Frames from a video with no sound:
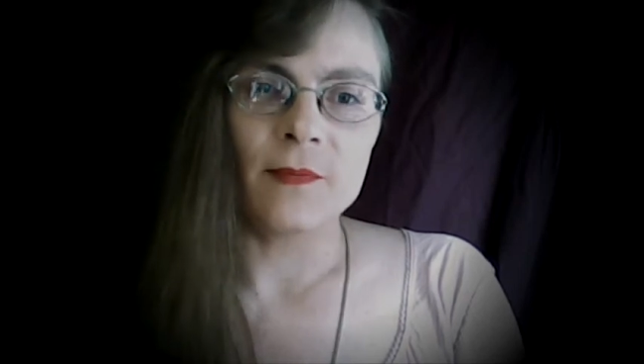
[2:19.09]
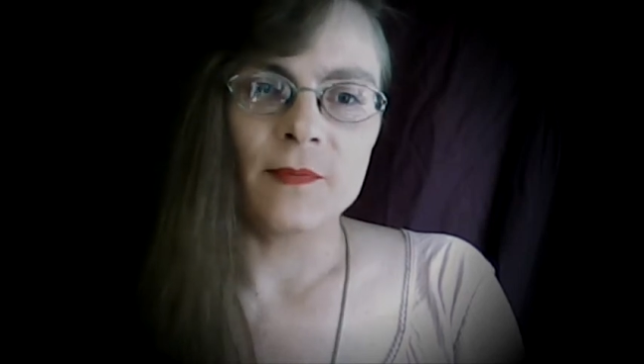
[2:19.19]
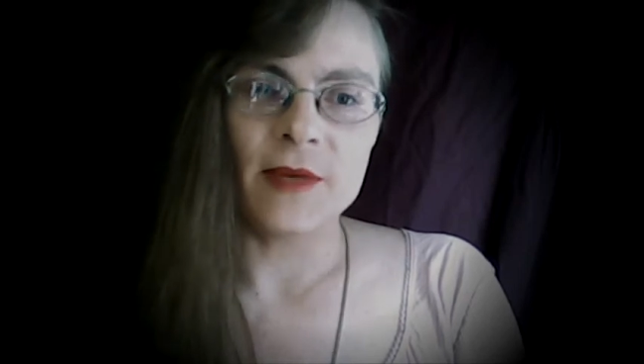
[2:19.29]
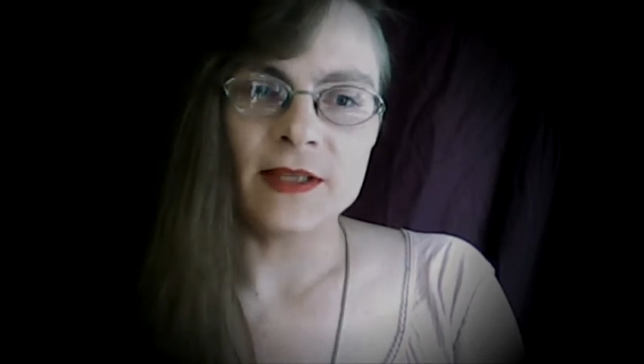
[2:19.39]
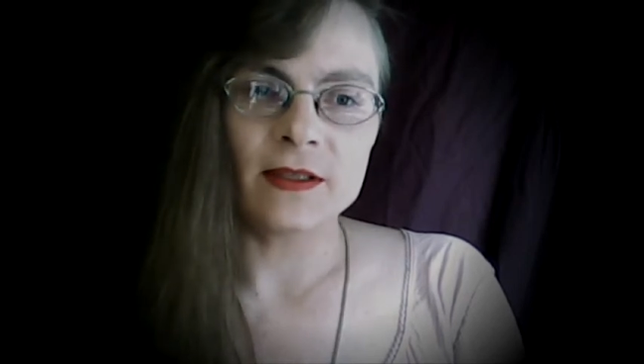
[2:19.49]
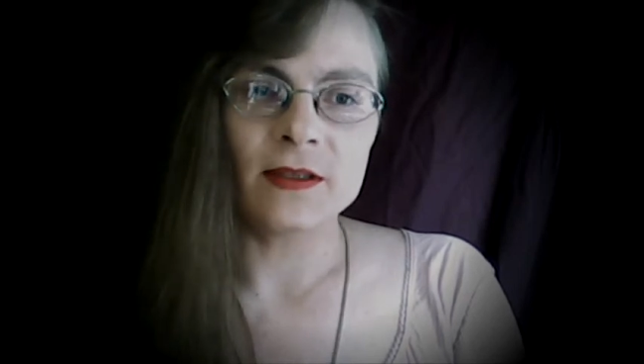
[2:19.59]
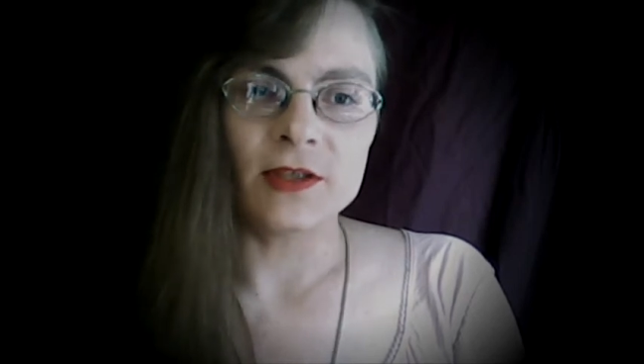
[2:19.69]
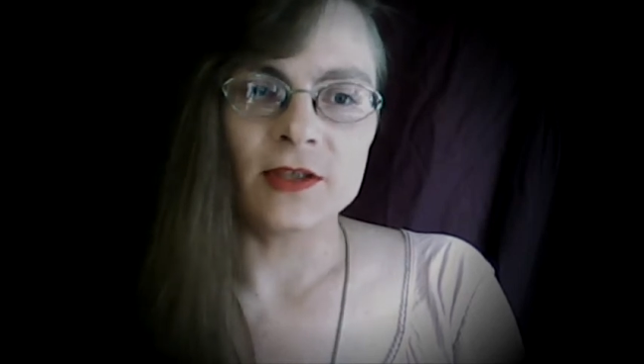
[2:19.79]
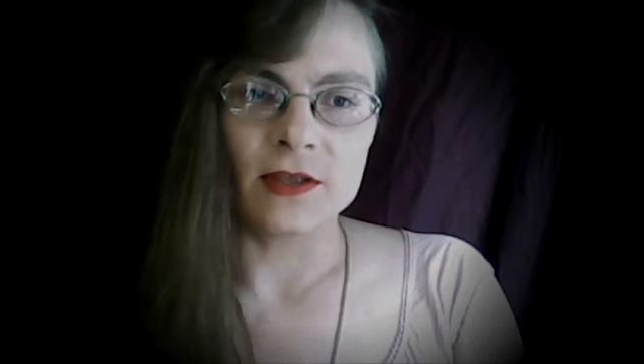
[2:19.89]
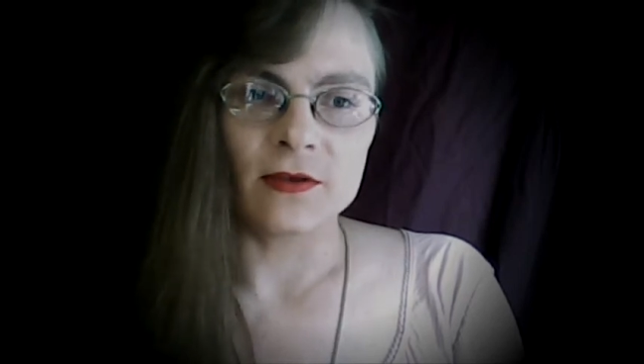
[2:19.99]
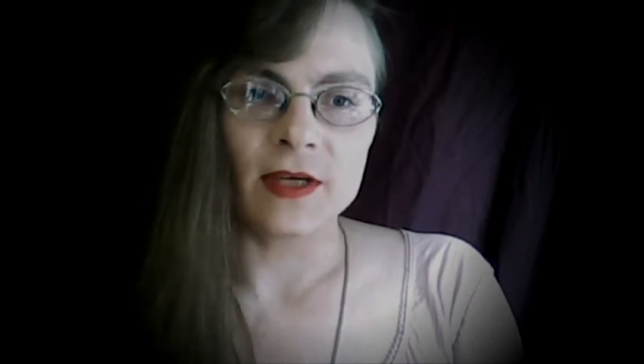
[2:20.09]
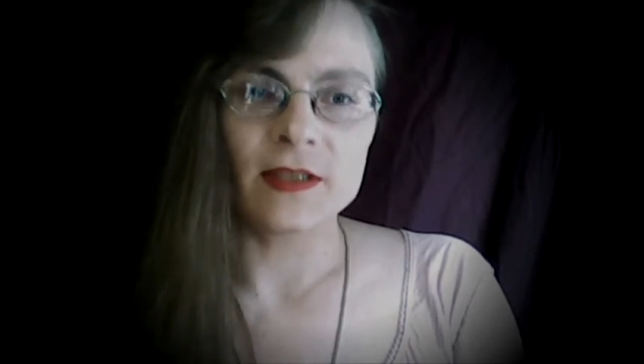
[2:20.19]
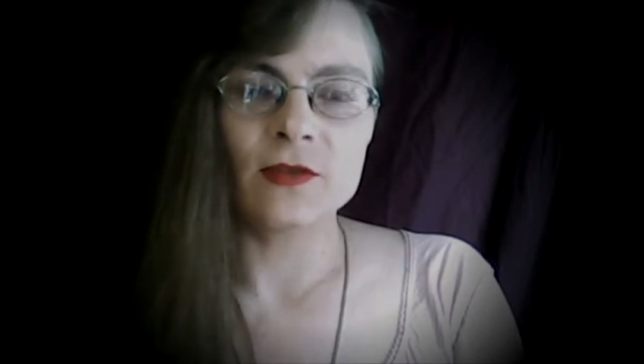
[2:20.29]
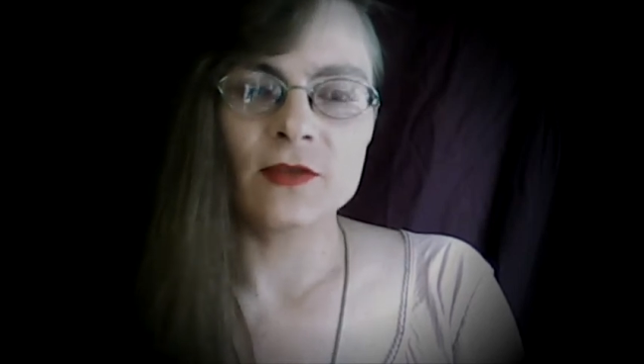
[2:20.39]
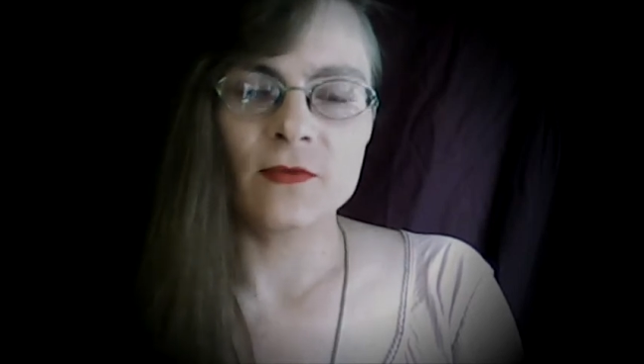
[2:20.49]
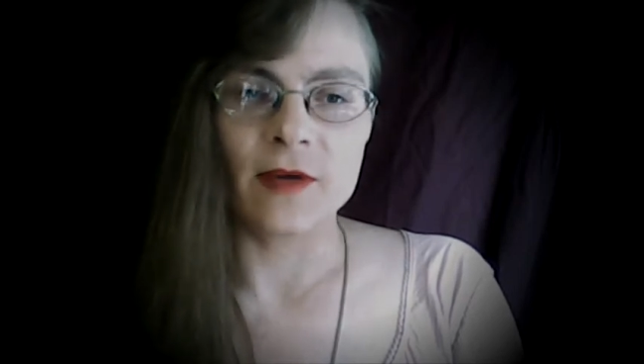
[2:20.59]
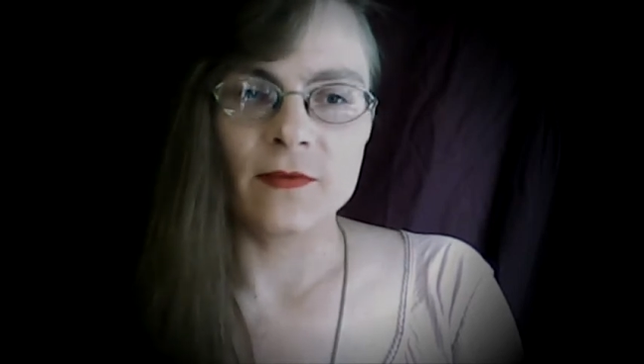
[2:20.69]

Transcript: based on gender as a survival